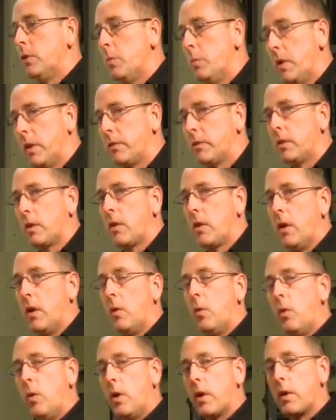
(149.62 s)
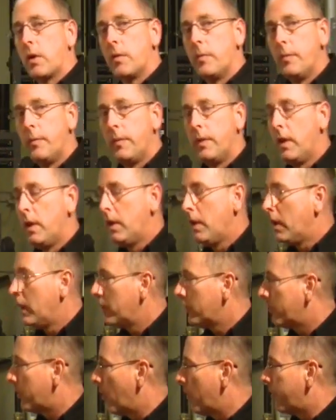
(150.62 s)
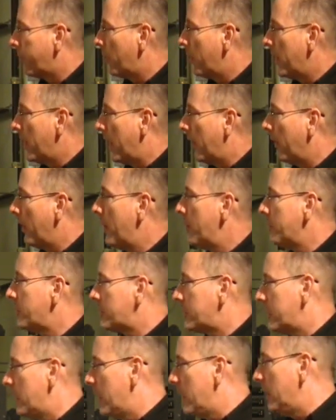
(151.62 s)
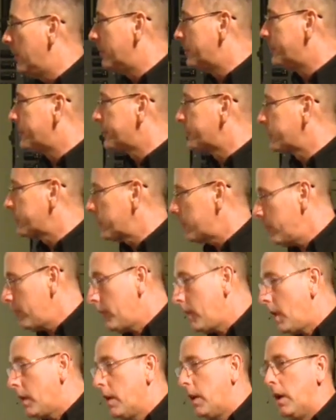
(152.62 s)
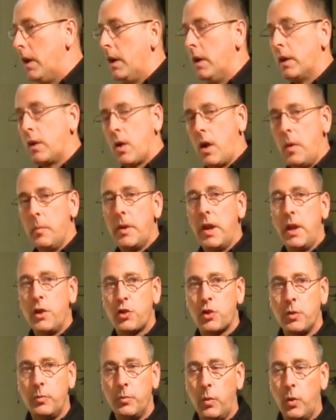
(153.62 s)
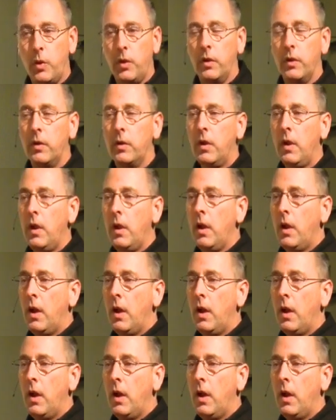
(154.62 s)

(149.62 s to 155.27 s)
your domestic hot water. So for an LMC combination boiler,